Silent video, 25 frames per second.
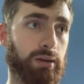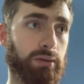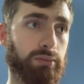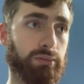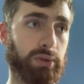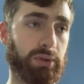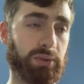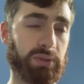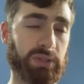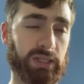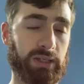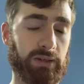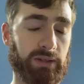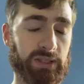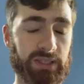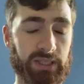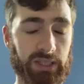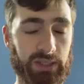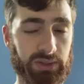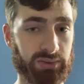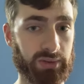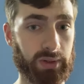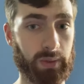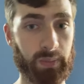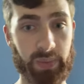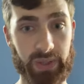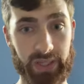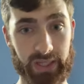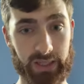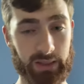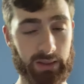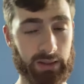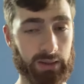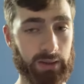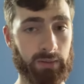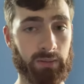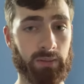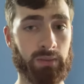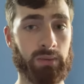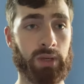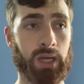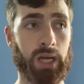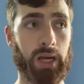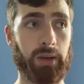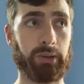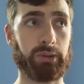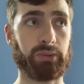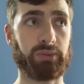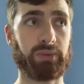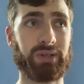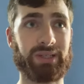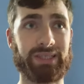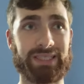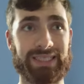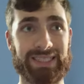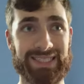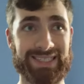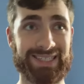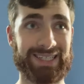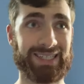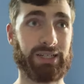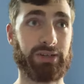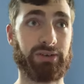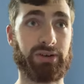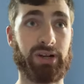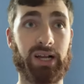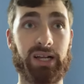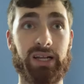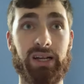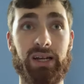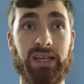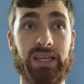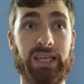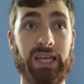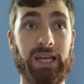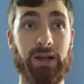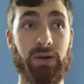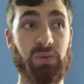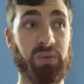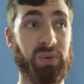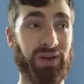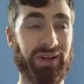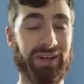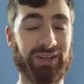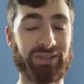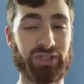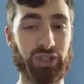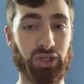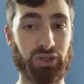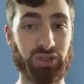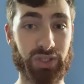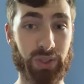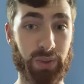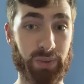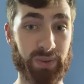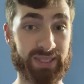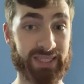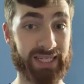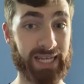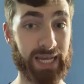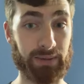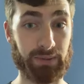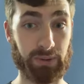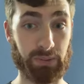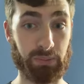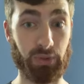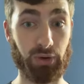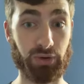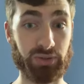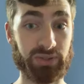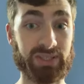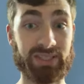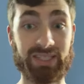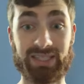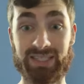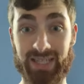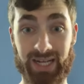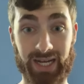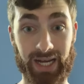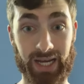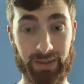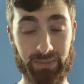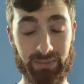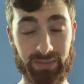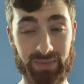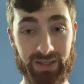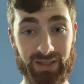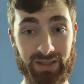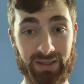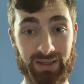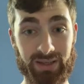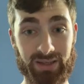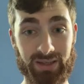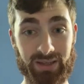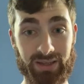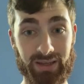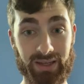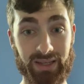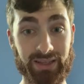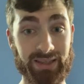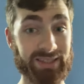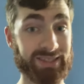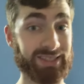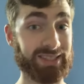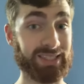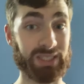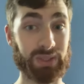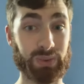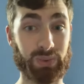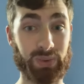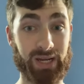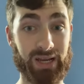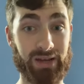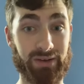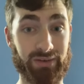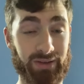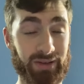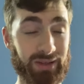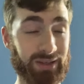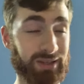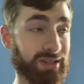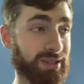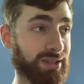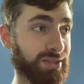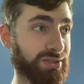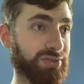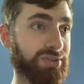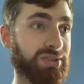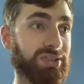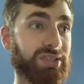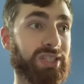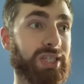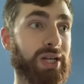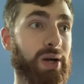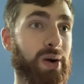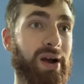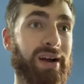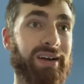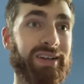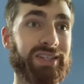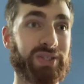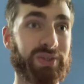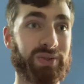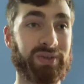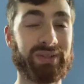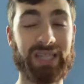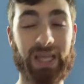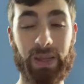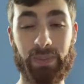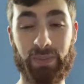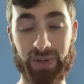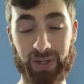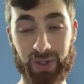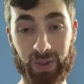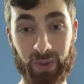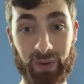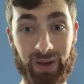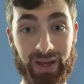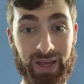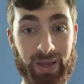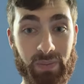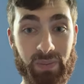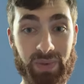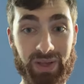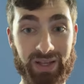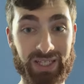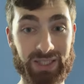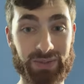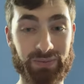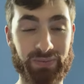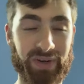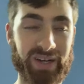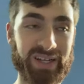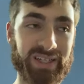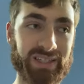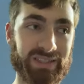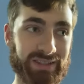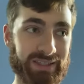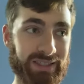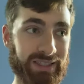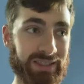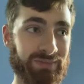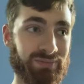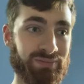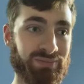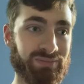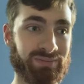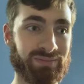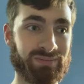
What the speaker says: a sixth-round pick? I mean, really, you're not going to get a player of Joe Schobert's caliber most of the time in the sixth round. So just go out and trade that pick away because, frankly,